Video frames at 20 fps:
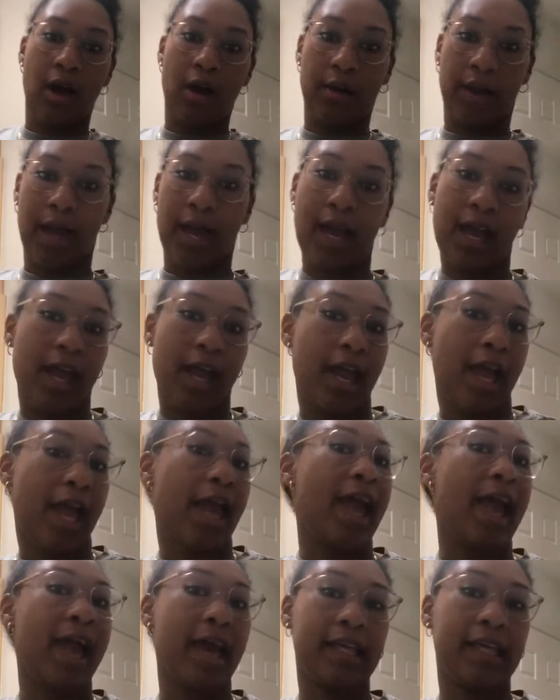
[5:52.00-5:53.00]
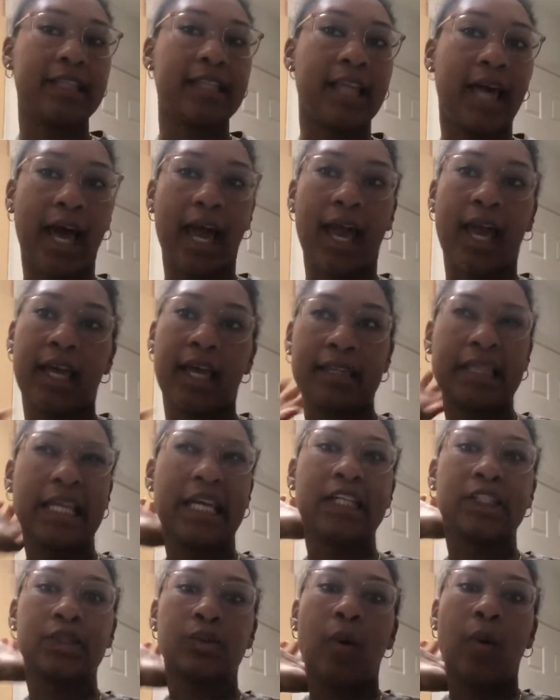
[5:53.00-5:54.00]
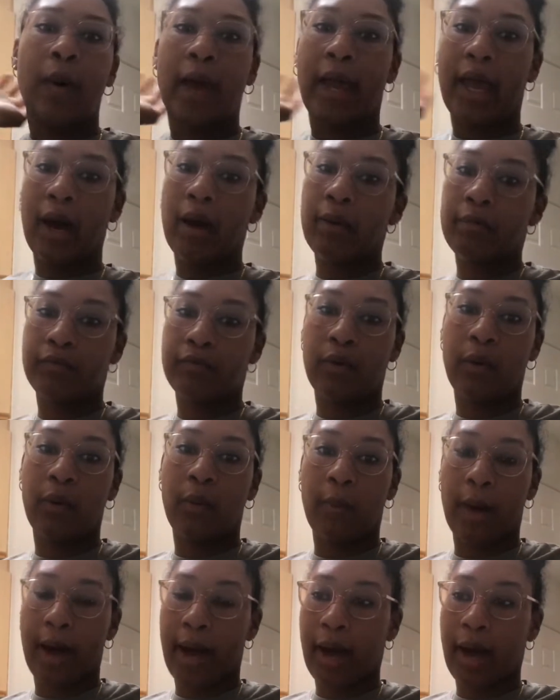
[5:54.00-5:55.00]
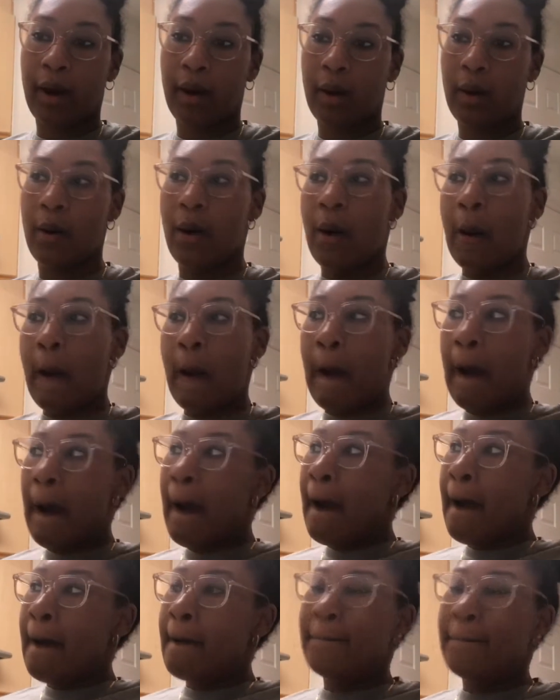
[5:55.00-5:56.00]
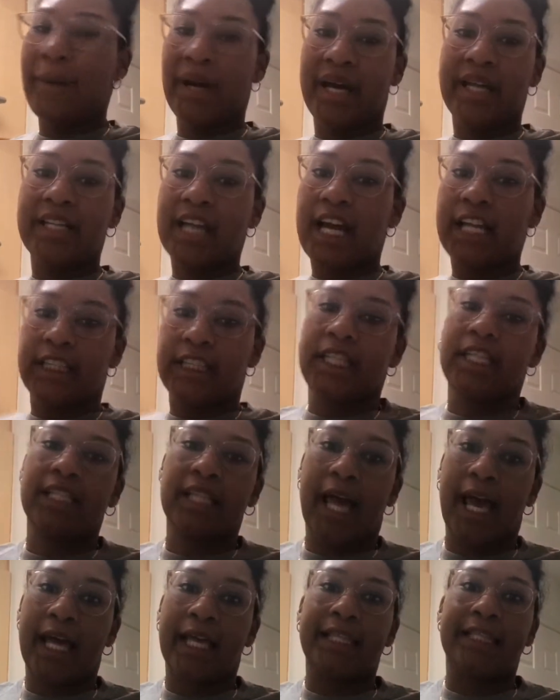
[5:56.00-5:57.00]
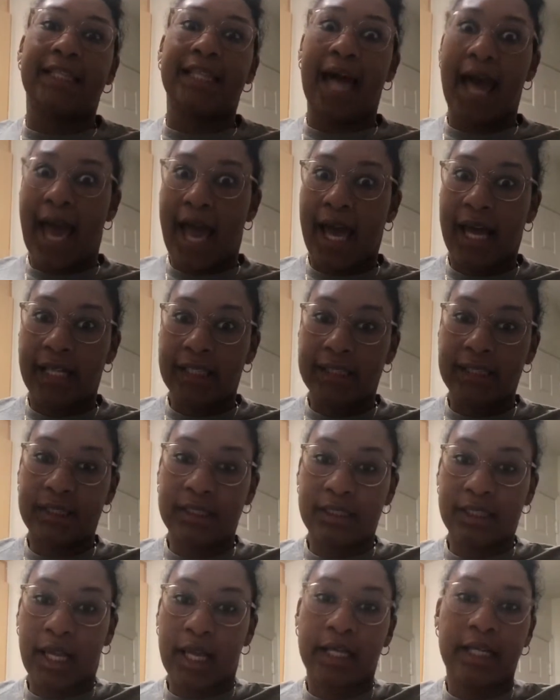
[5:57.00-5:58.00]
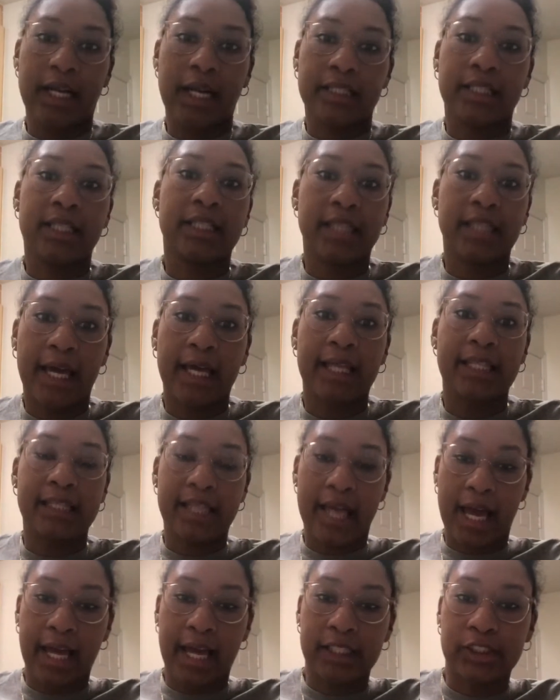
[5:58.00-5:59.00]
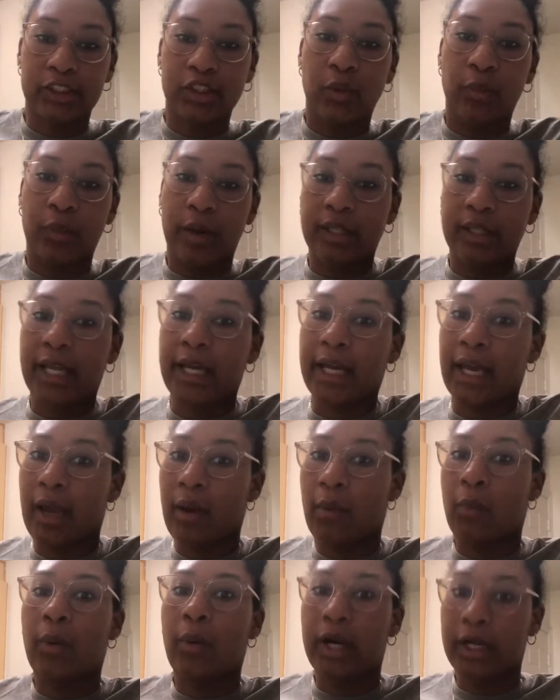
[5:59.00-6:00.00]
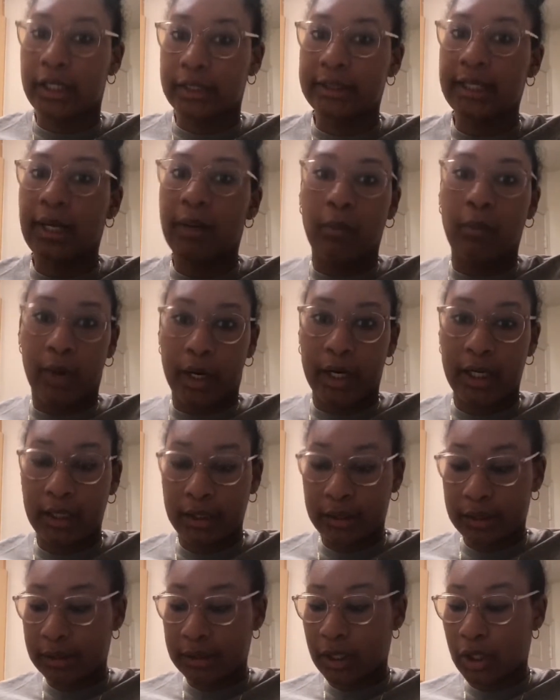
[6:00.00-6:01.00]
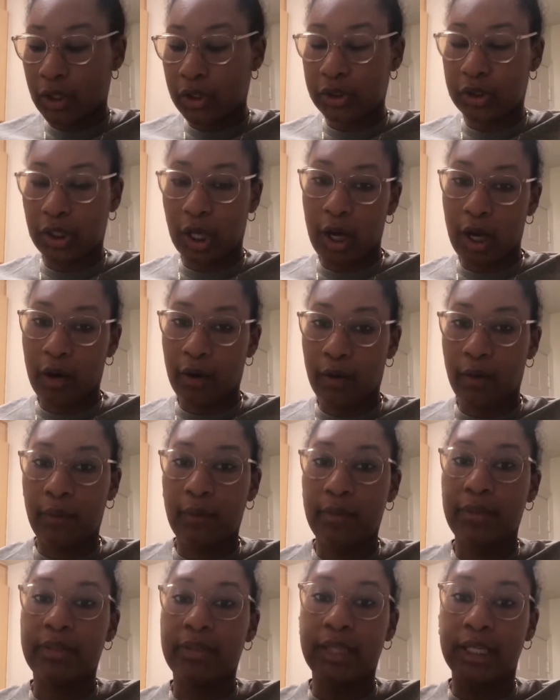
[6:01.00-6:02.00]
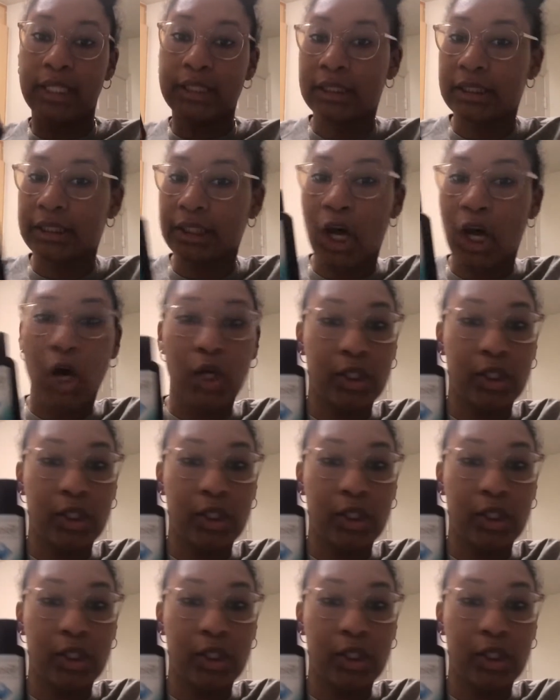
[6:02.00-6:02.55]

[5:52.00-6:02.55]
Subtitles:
okay? And like, things will help for a while, but nothing like lasts. Like, nothing like lasts to where like it works. So this is the